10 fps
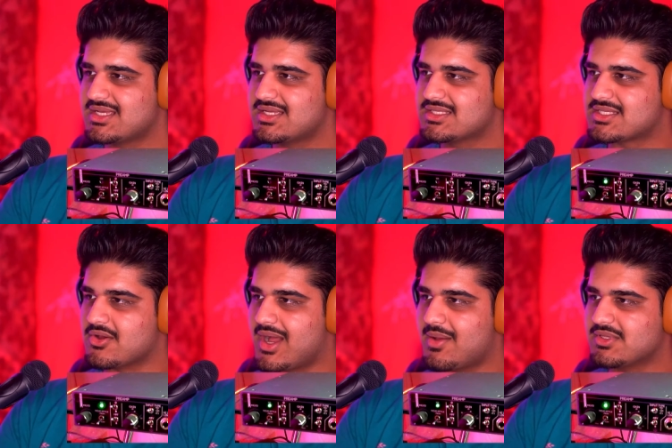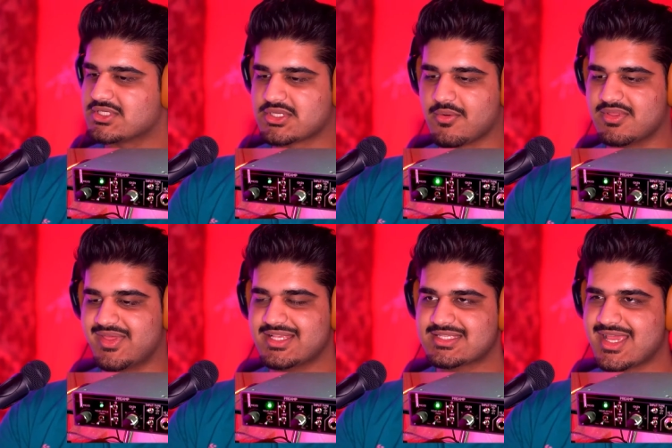So I will just go with
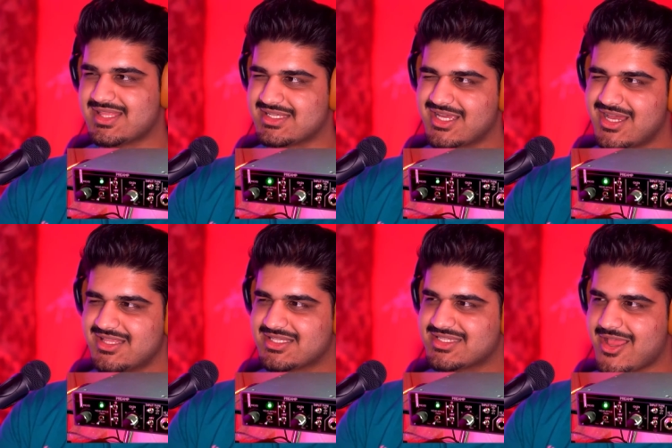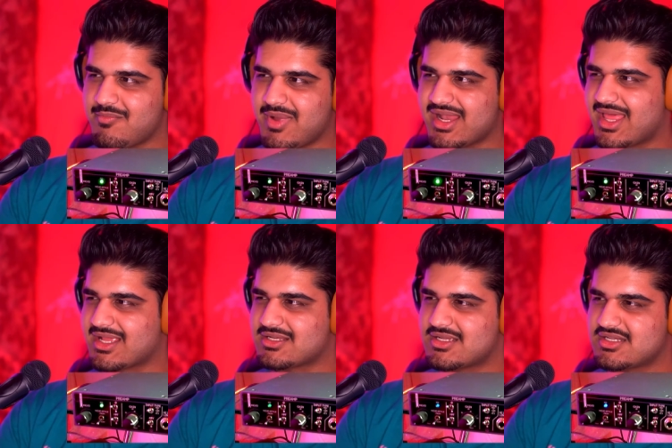this, and then turn this down by like
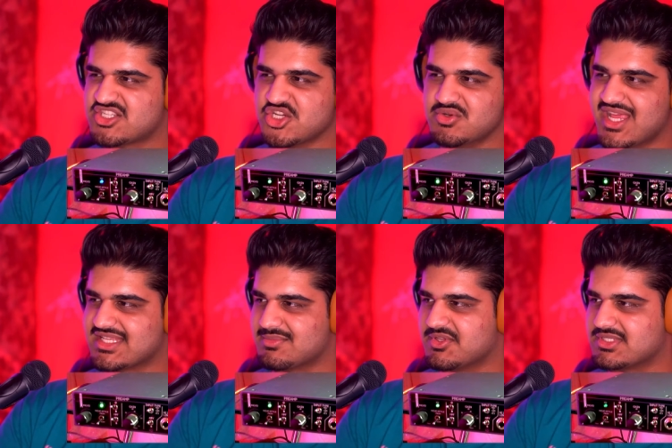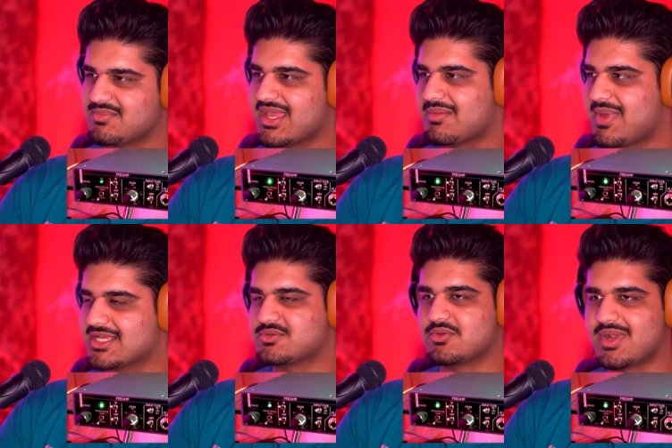2 decibels to make it
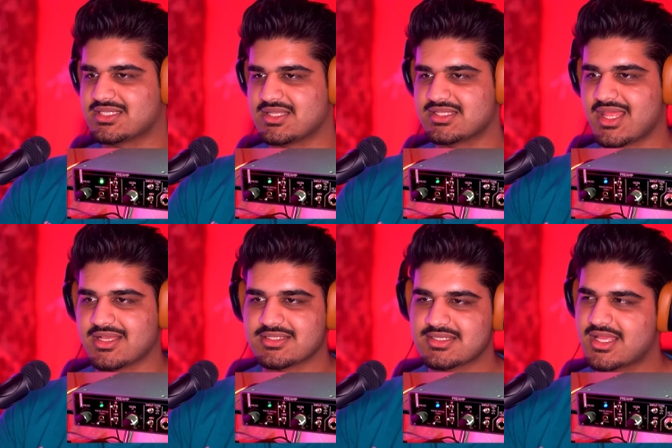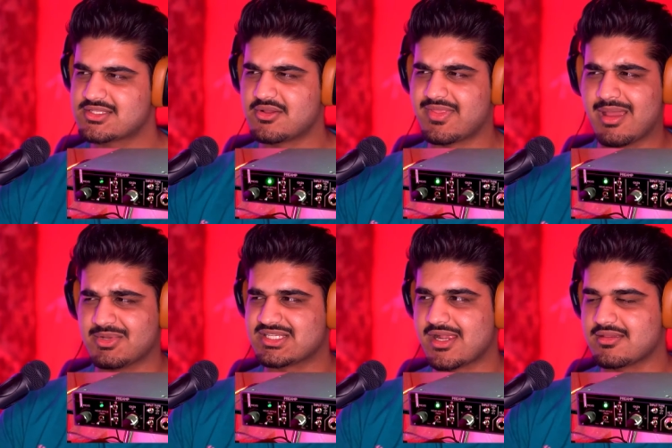match with the rest of the things. It's not that
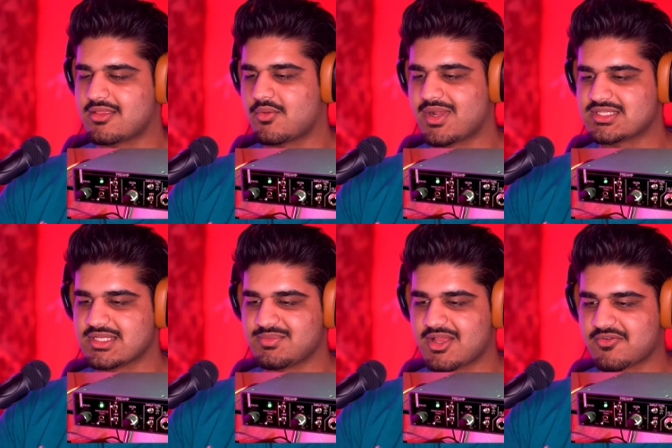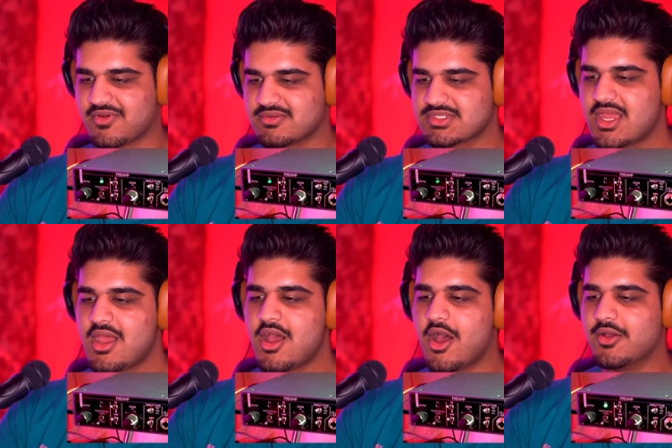much louder than the rest of these microphones.
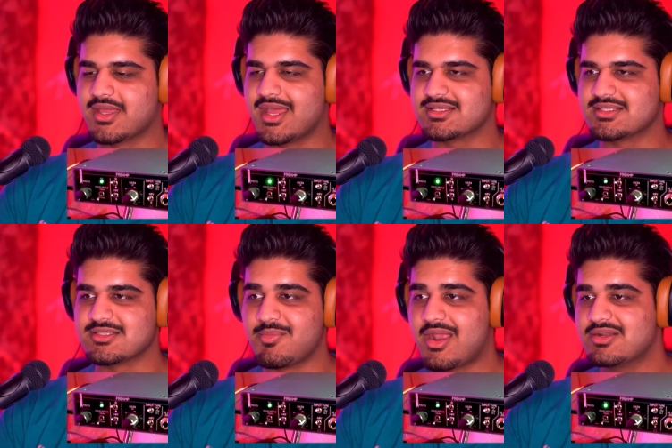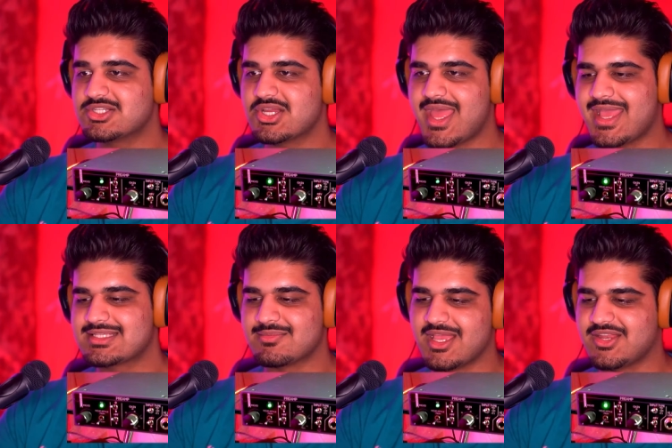Okay, so this is the Behringer
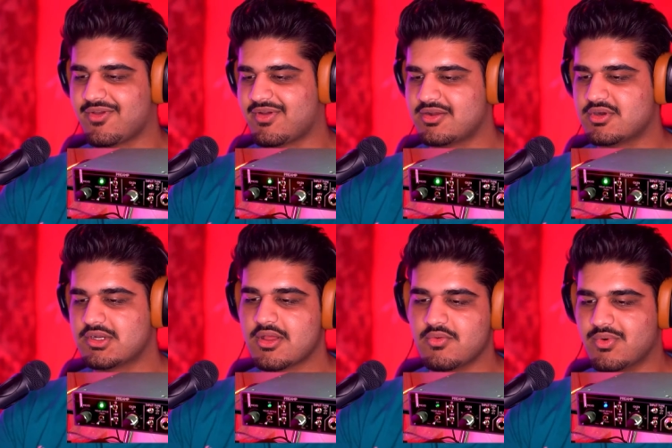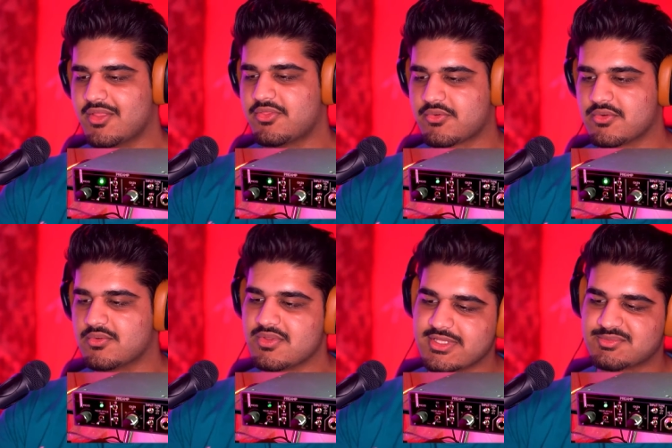XM8500 run
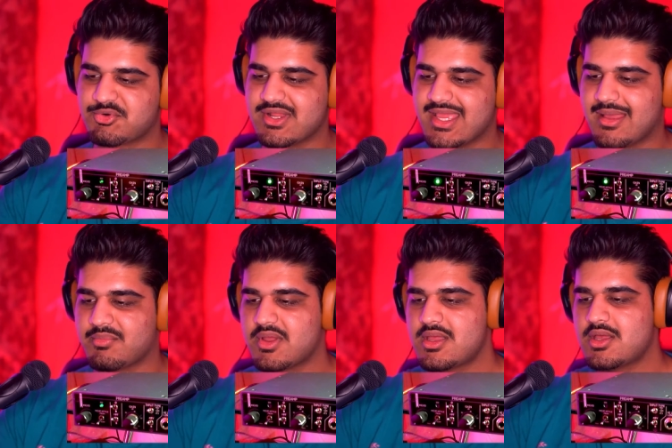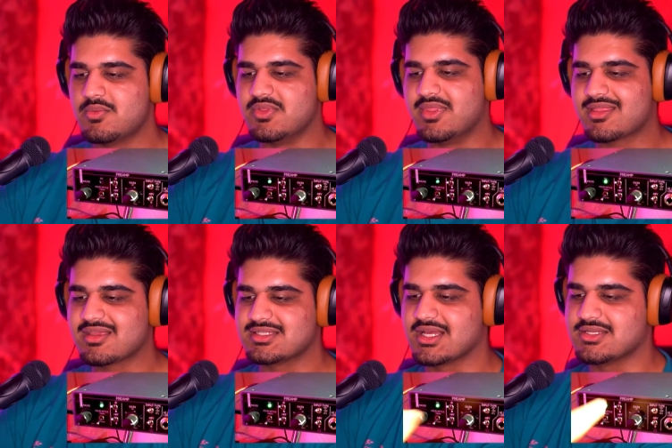through this preamp with
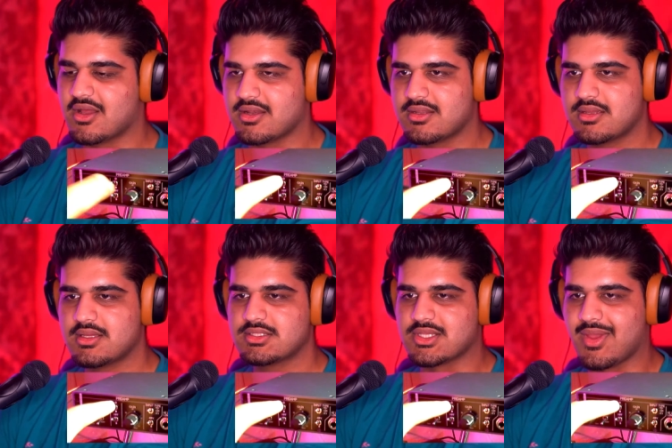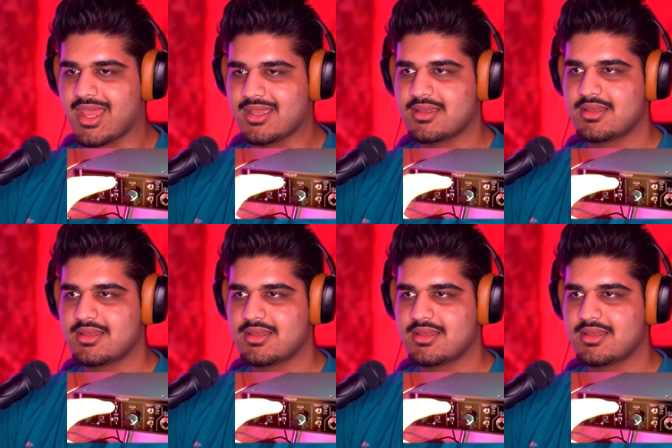nothing turned on. So hey,